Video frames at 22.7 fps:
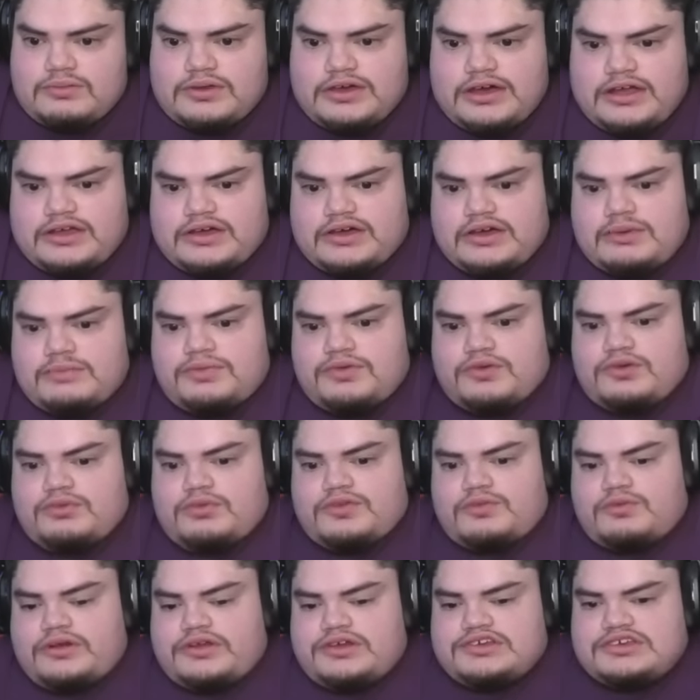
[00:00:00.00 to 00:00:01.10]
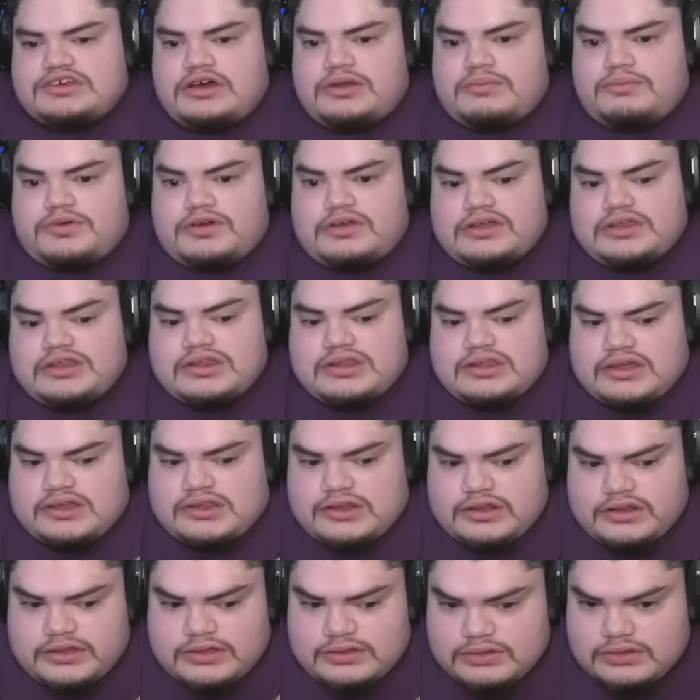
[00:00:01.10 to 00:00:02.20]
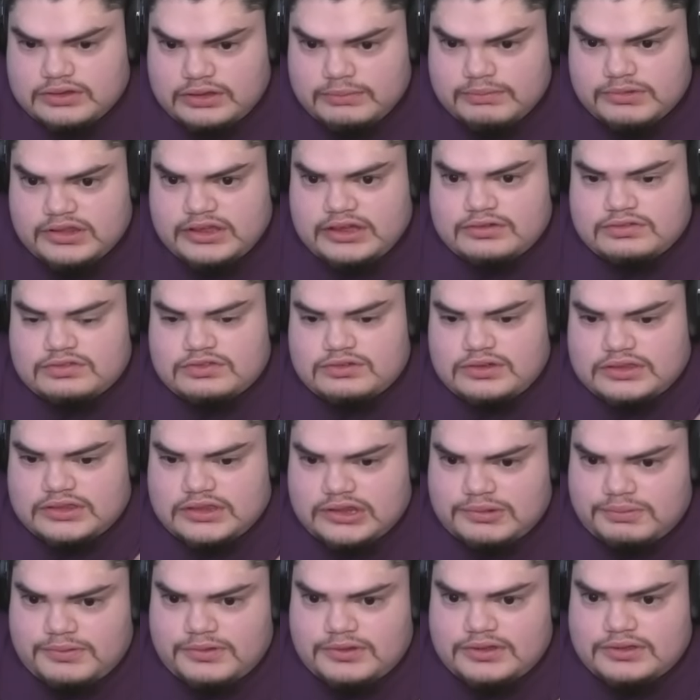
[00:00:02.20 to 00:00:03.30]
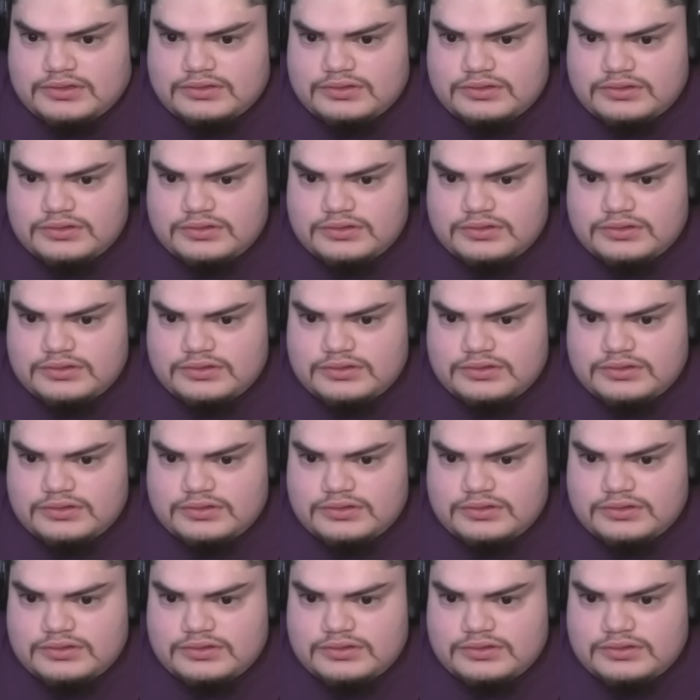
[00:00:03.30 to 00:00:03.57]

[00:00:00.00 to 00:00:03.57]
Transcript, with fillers: we gotta come through with runners on, bro. That's, that's all it comes down to at this point.